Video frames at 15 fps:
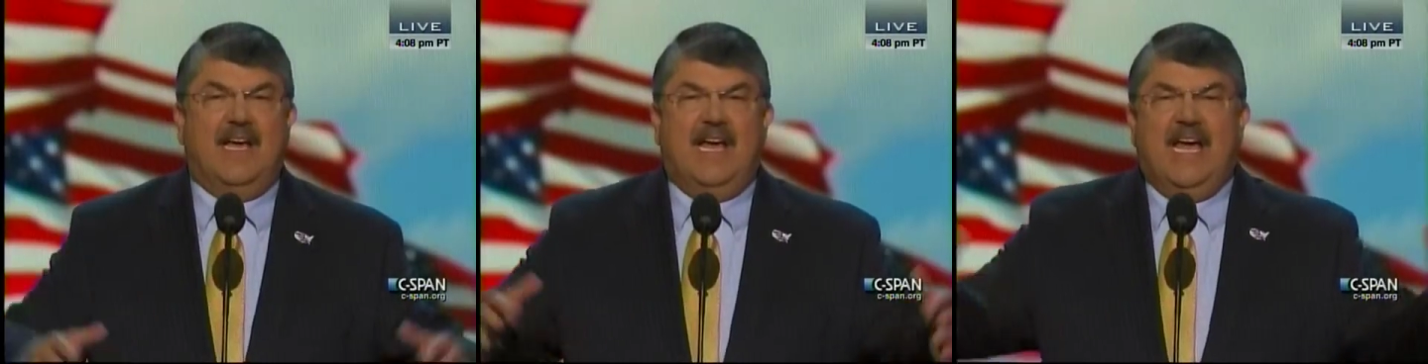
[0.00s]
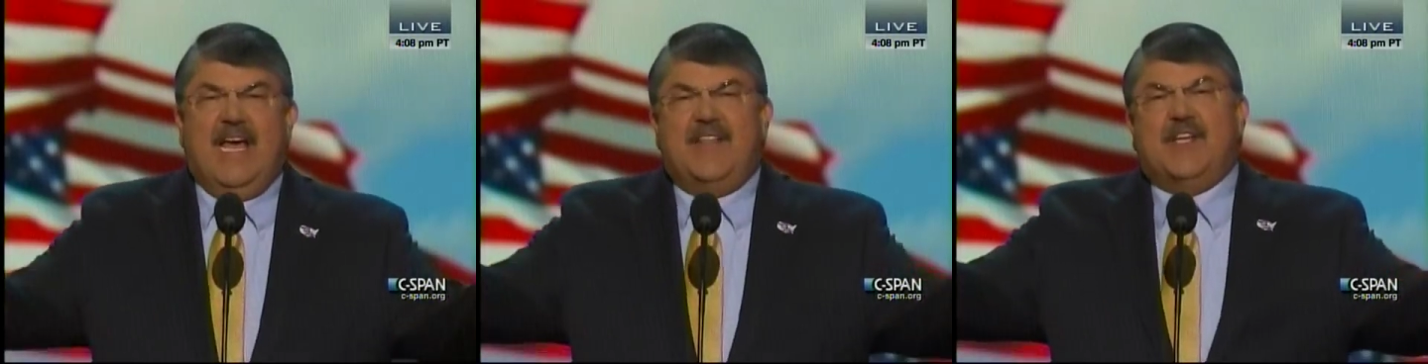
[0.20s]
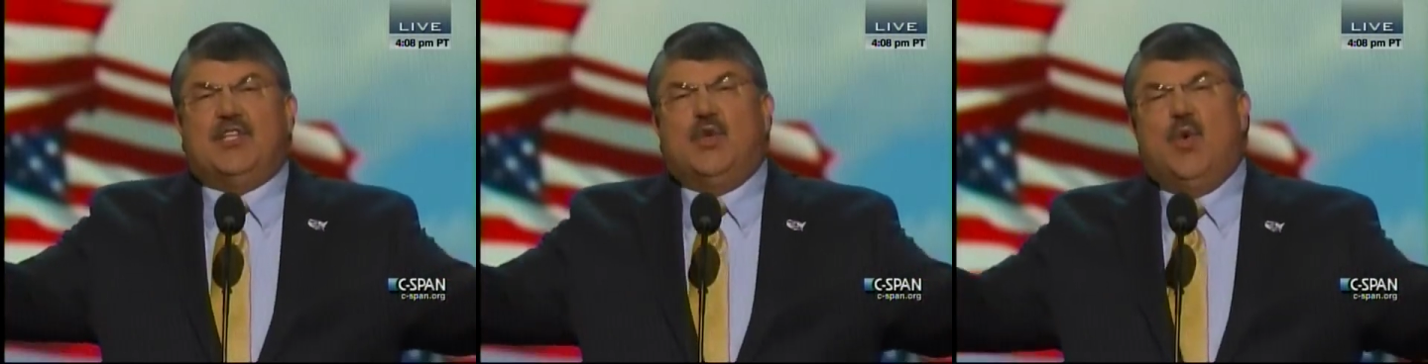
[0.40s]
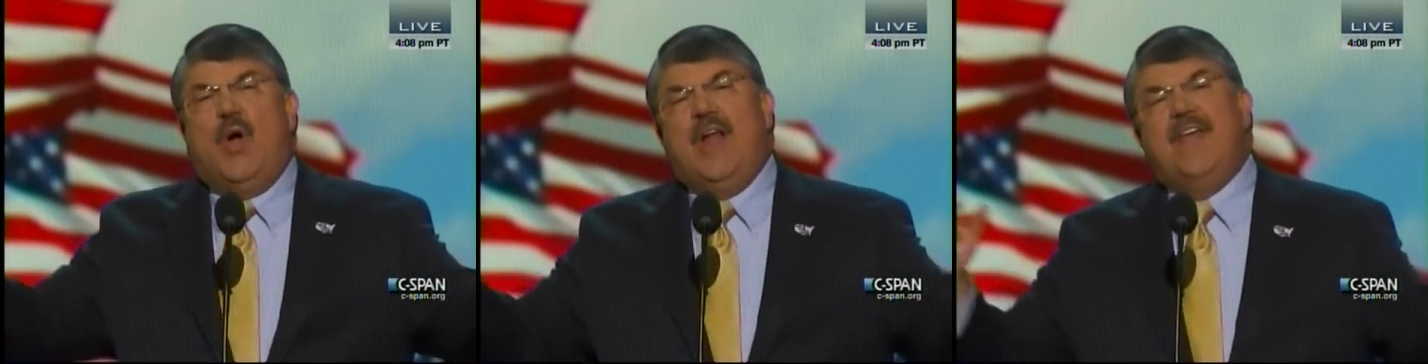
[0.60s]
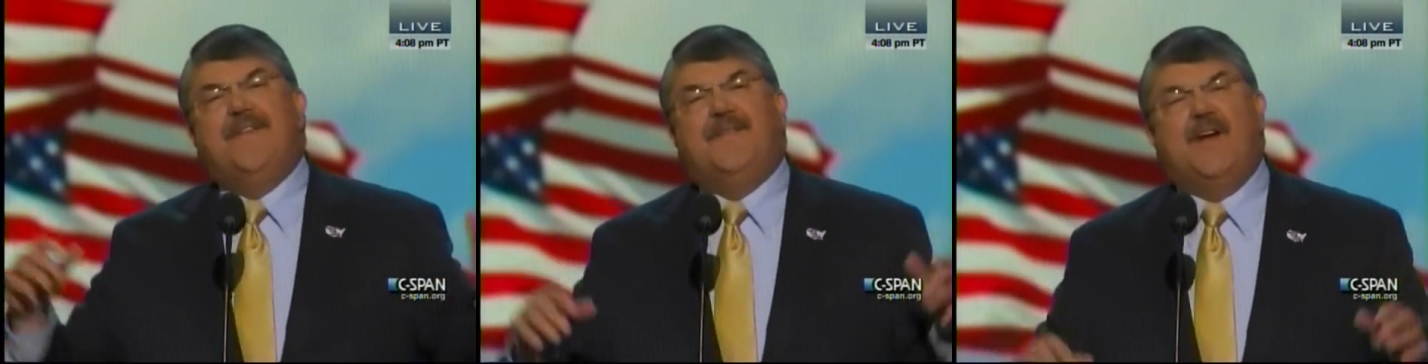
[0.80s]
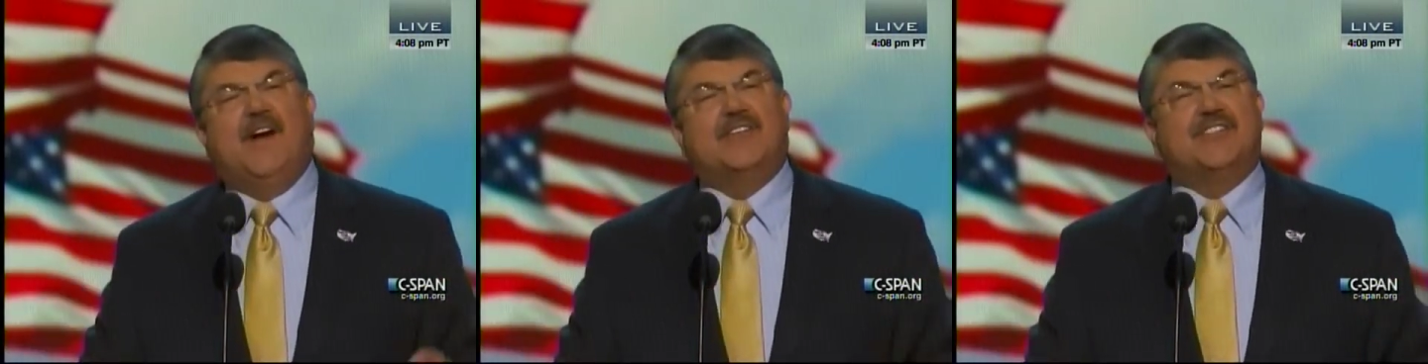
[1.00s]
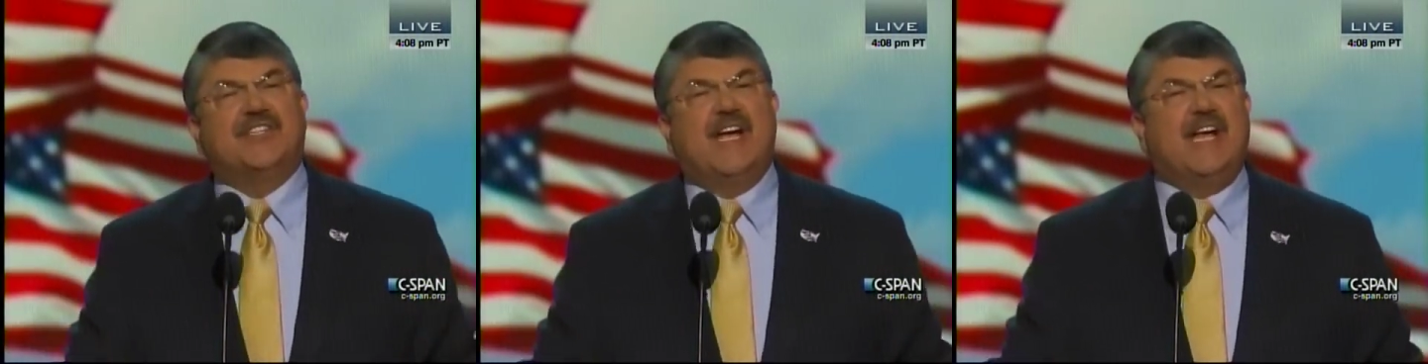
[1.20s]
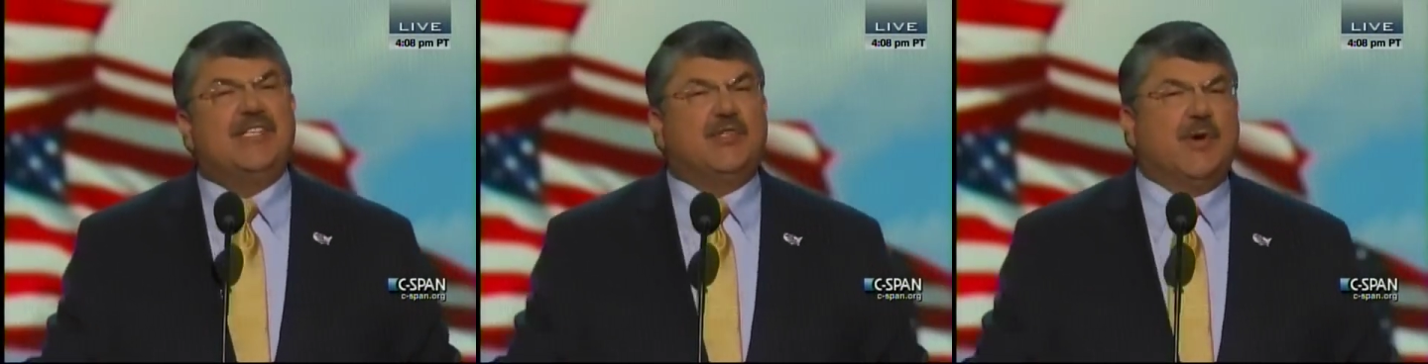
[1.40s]
In the 21st
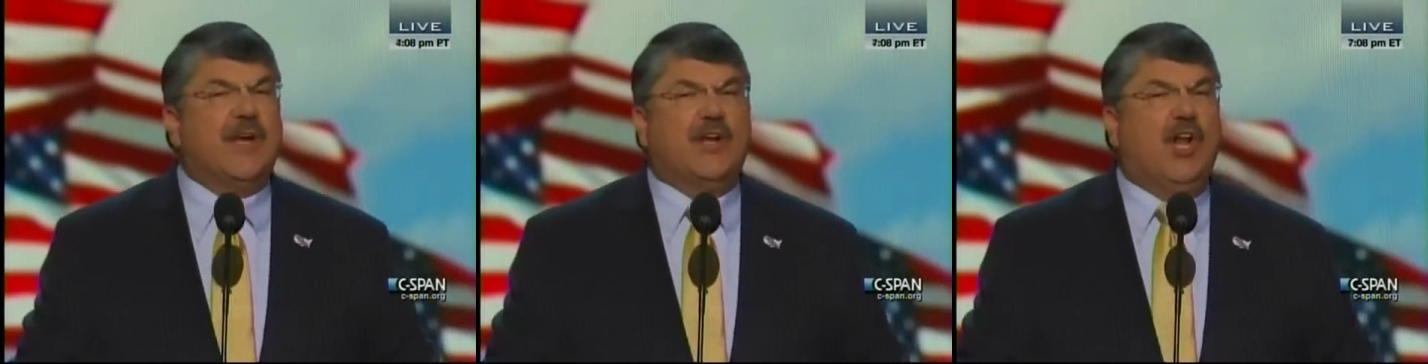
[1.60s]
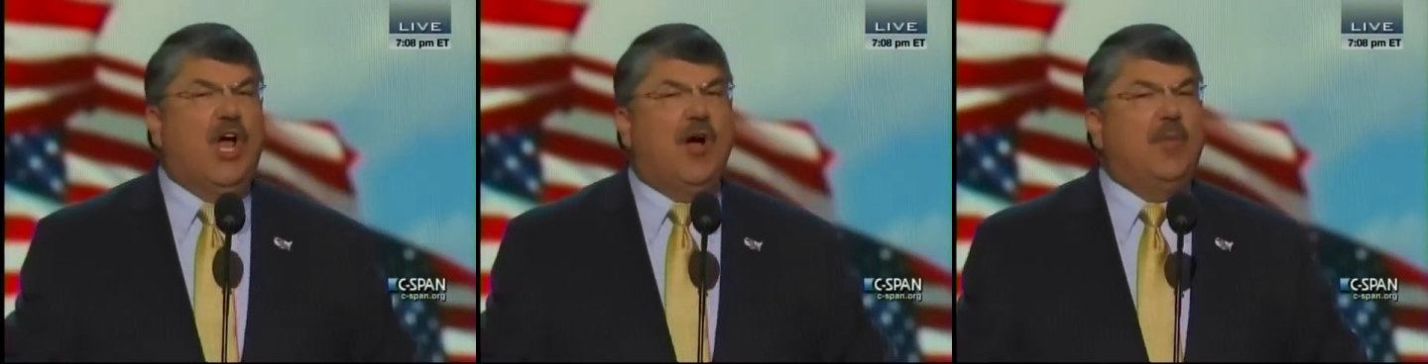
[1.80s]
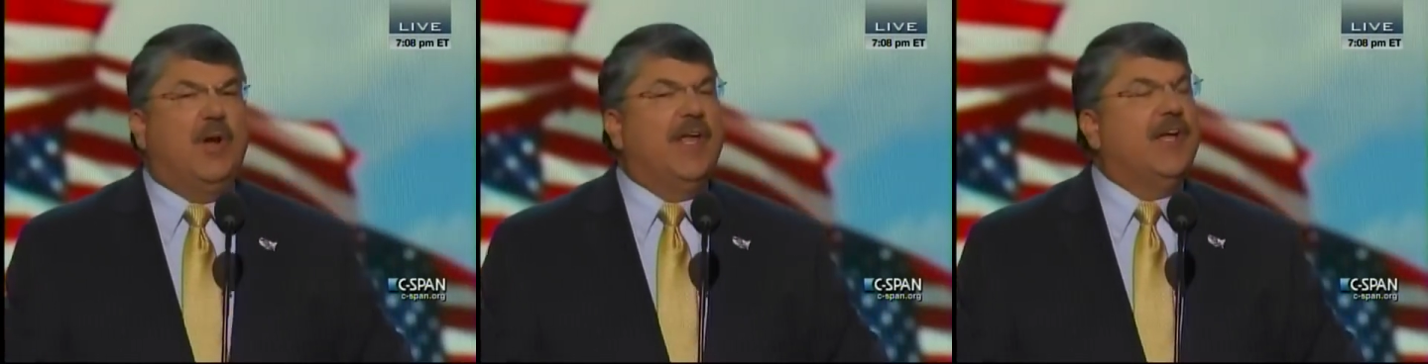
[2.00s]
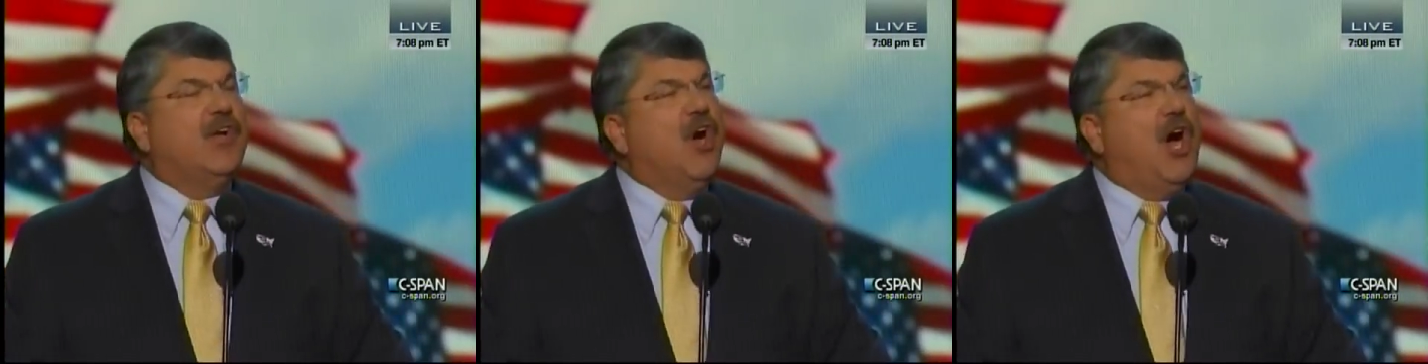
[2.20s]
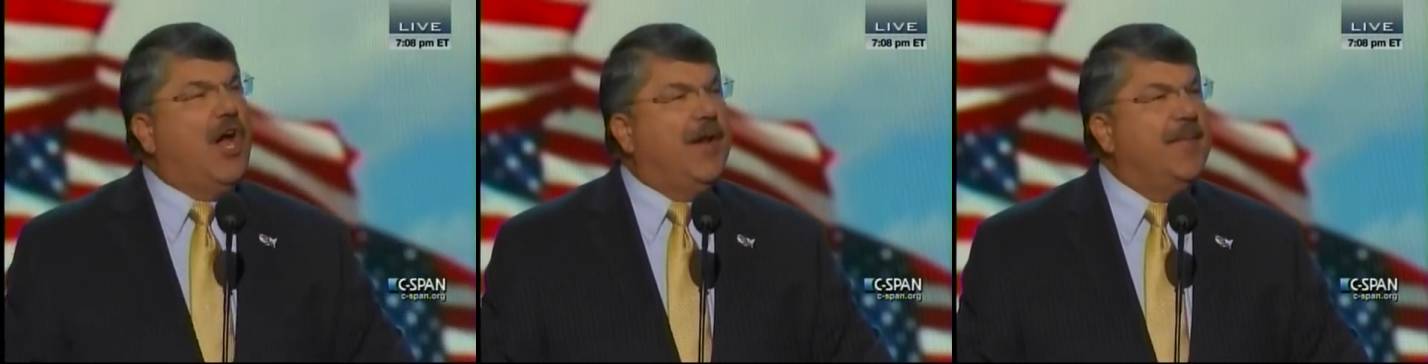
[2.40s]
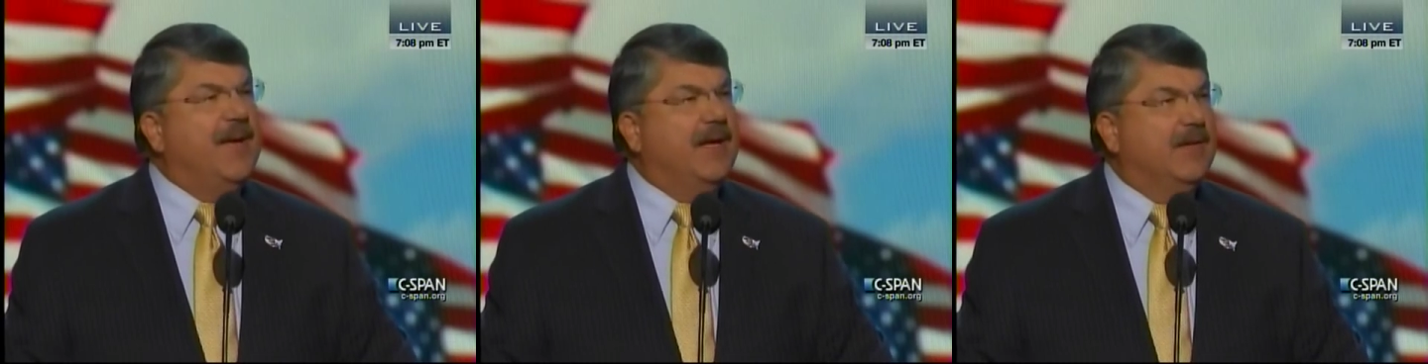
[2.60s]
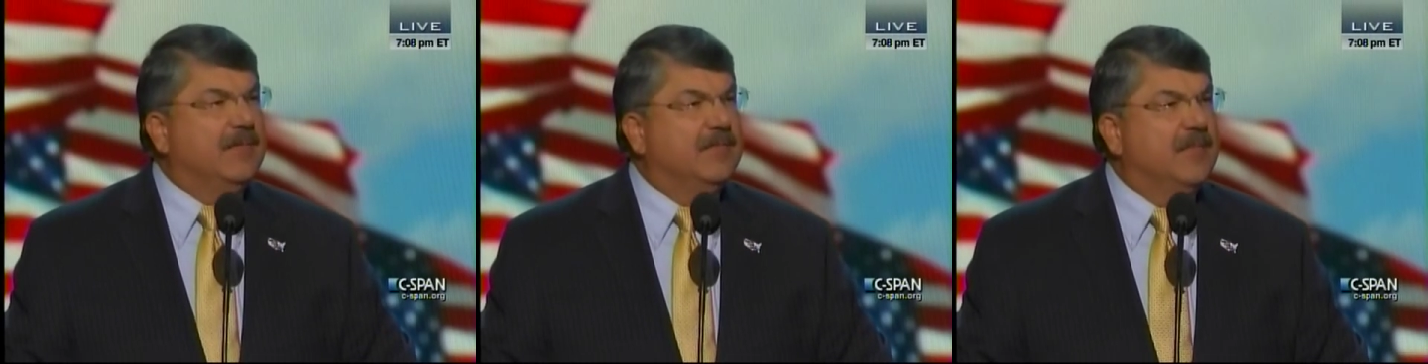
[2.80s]
century global economy,